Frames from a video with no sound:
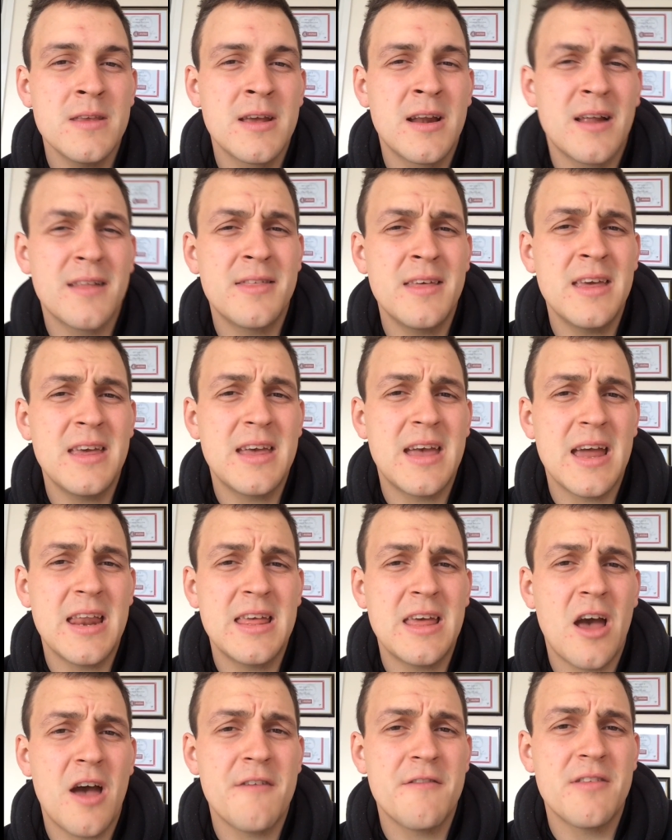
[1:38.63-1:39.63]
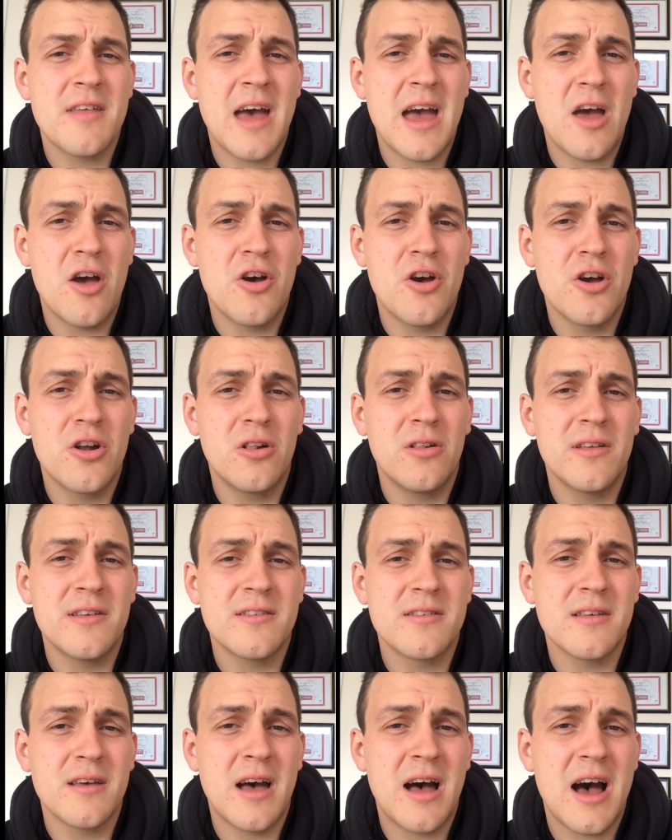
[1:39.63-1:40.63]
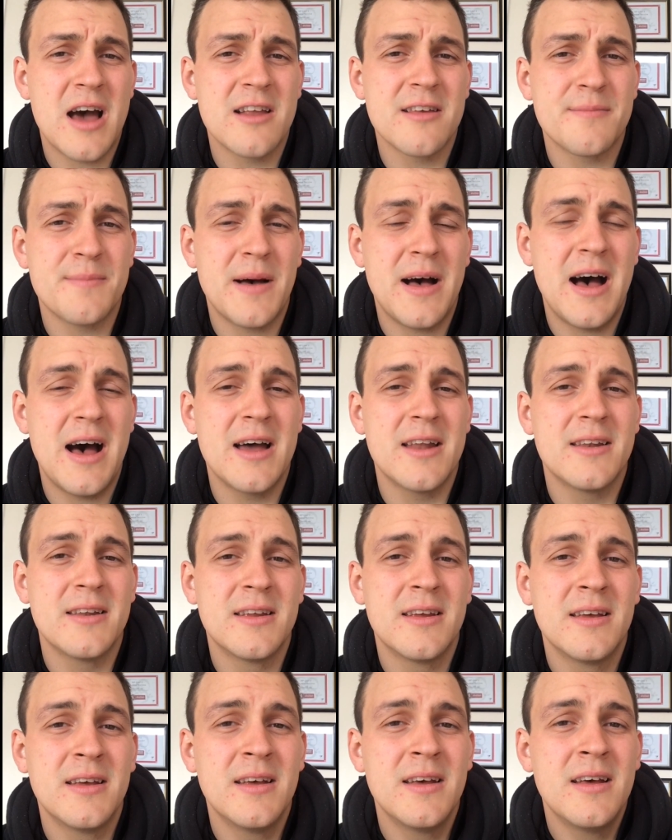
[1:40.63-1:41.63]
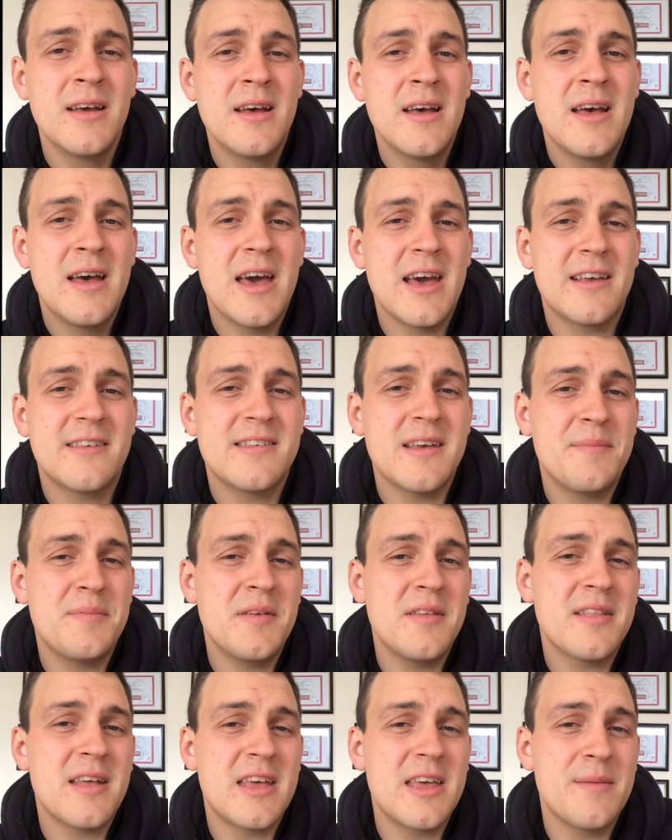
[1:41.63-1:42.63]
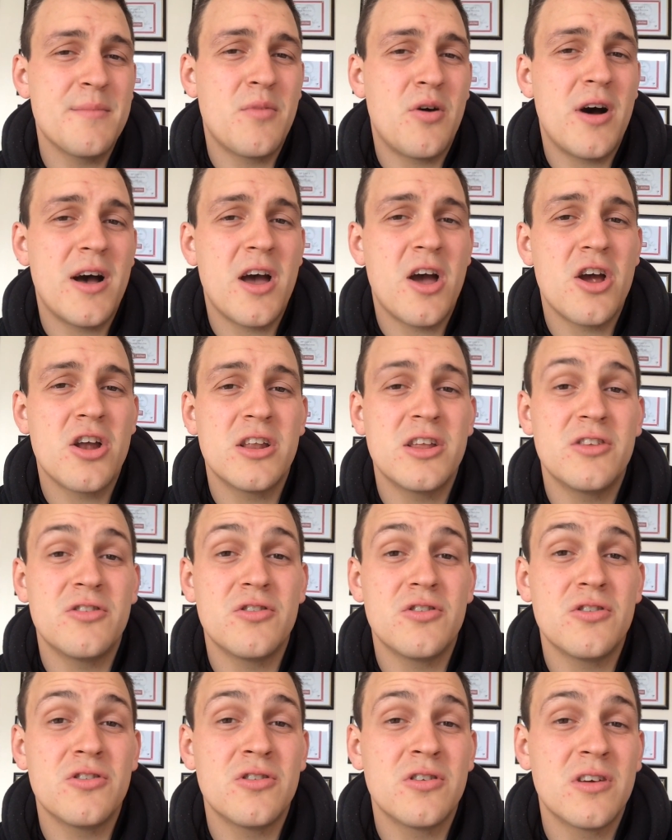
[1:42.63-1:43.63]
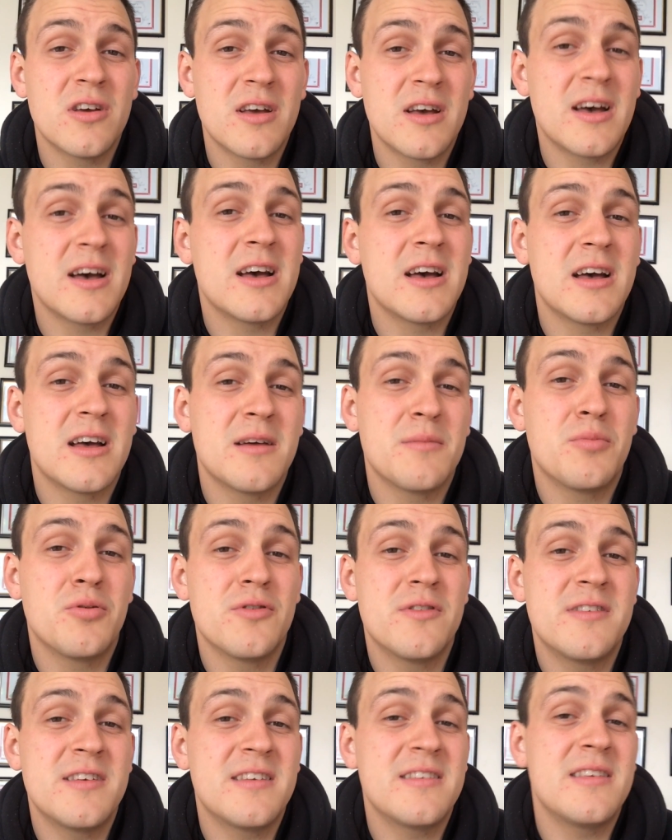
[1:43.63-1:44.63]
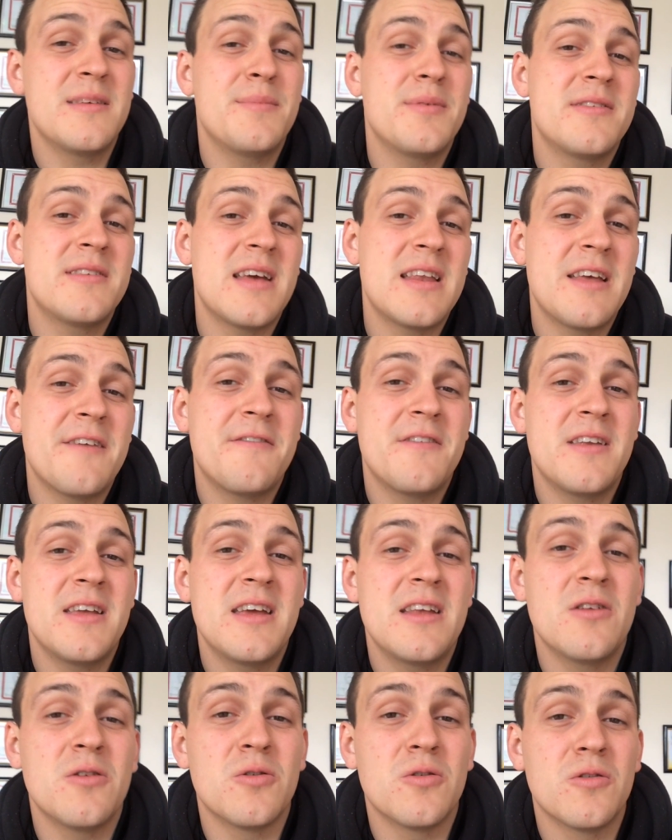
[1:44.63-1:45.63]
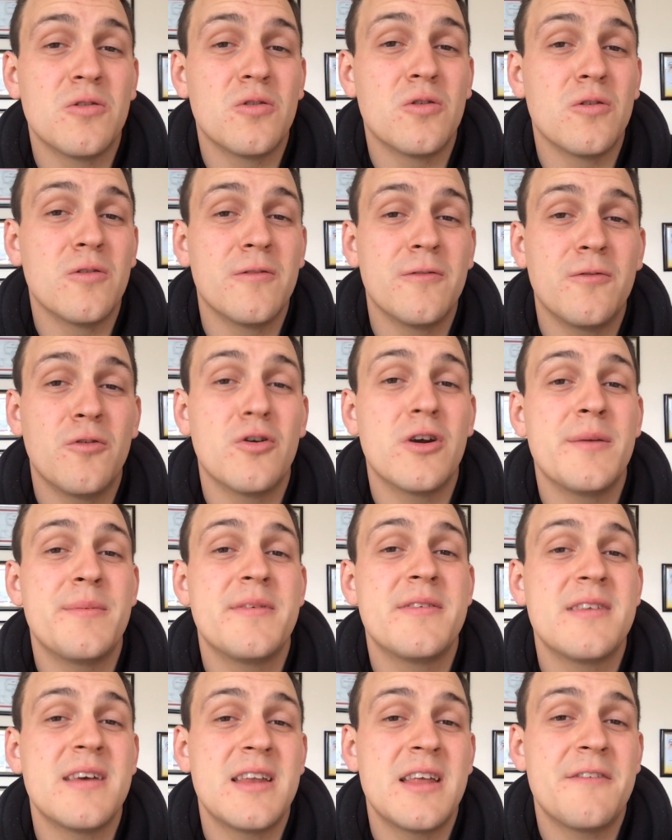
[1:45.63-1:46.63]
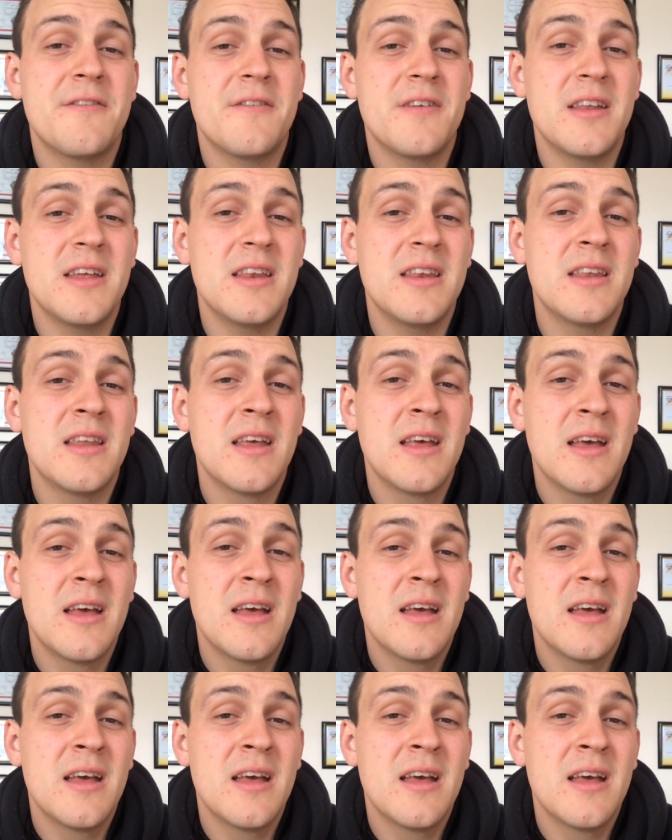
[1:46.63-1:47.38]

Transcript: And I think getting over that hurdle is the hardest part. Accepting that you might only put 60% effort in or 40% effort in.